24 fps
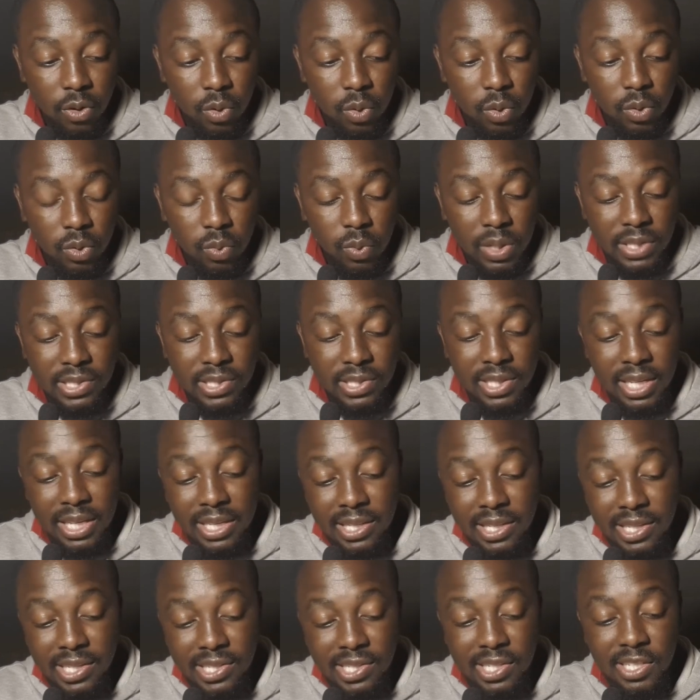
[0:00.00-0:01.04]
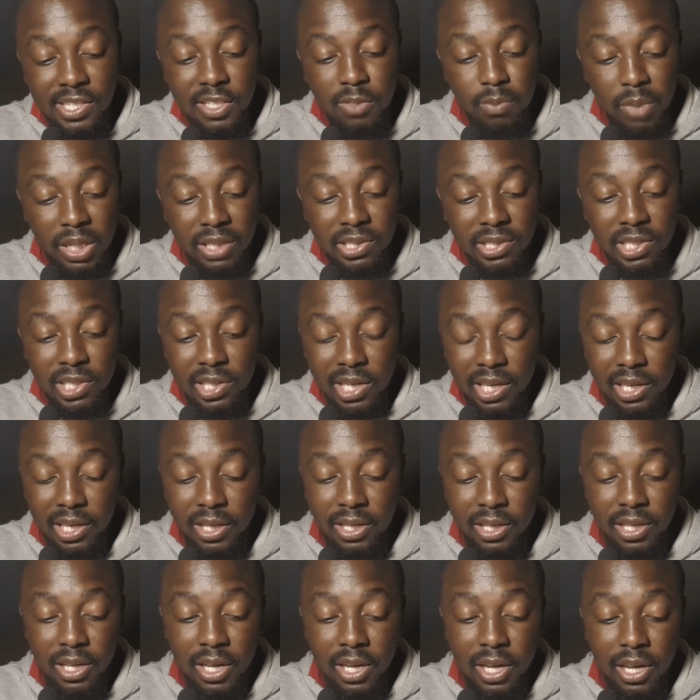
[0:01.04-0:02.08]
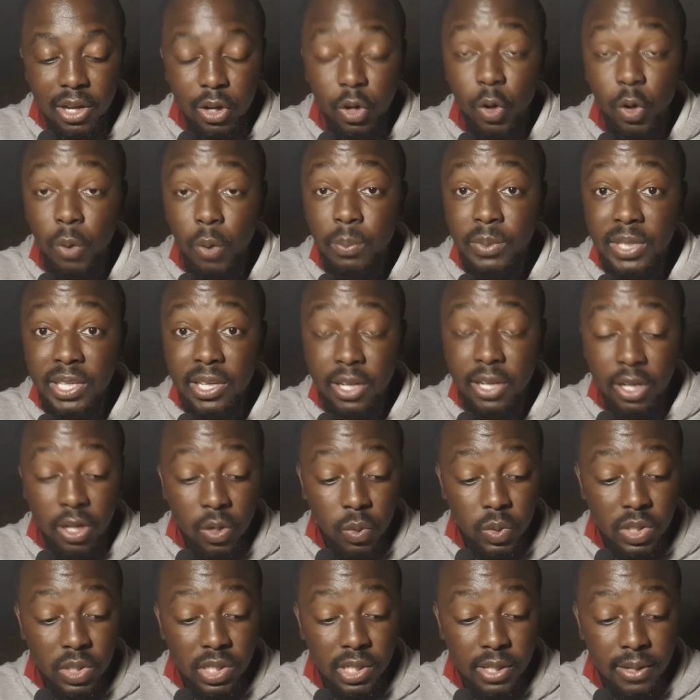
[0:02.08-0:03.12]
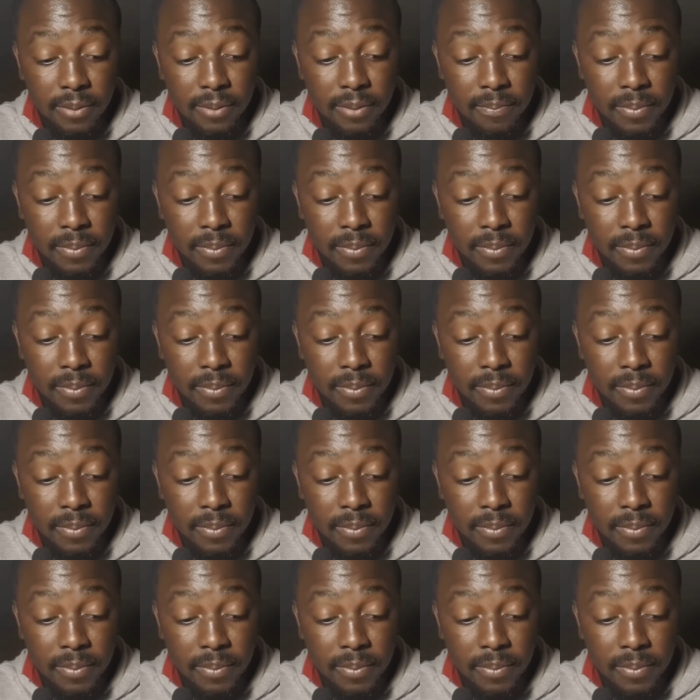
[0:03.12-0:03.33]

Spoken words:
goat was the indigenous multicolored lobed ear goat.